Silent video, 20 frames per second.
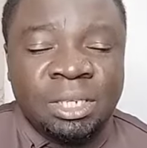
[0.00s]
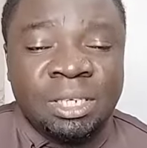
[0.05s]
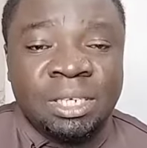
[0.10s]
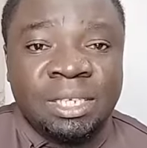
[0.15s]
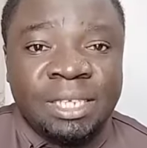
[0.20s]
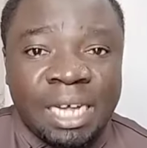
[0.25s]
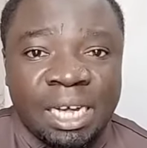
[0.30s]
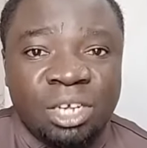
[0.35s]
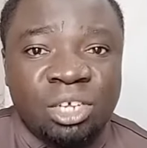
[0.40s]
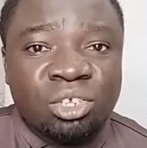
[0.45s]

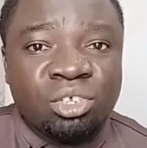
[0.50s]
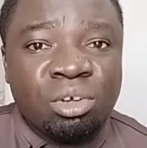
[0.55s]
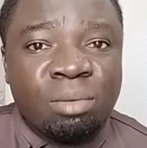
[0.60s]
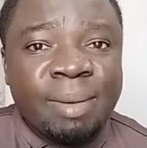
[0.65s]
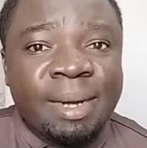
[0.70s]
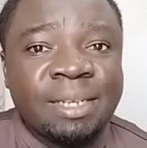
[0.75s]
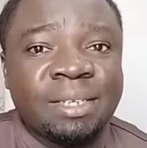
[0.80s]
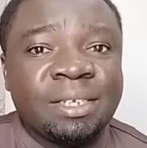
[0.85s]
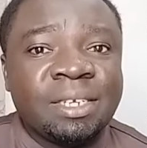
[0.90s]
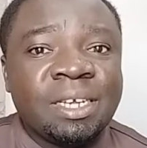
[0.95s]
Thank you so
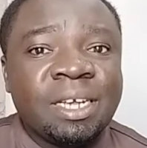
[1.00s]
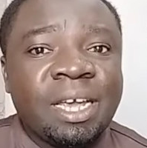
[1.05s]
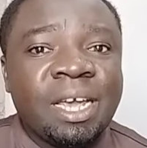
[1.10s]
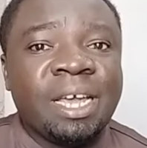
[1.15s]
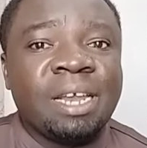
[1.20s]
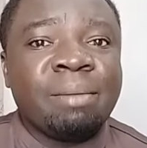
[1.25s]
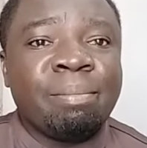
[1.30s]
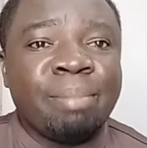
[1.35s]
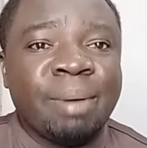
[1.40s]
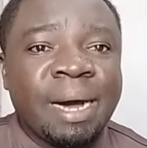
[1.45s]
much,
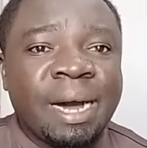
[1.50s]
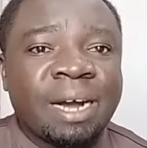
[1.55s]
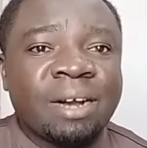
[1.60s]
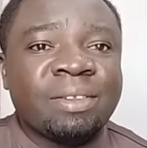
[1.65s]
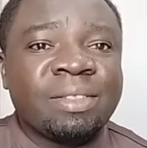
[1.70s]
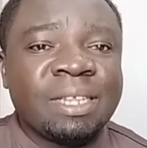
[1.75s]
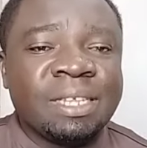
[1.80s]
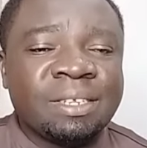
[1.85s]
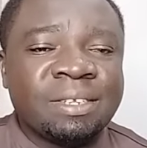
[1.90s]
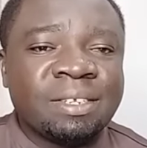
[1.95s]
and back to
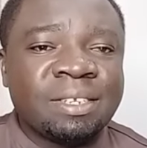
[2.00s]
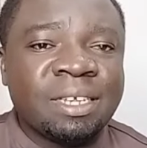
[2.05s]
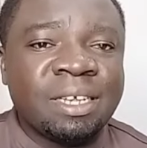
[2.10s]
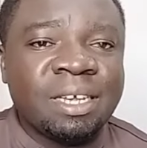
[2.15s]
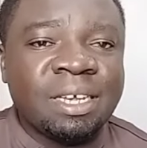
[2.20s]
this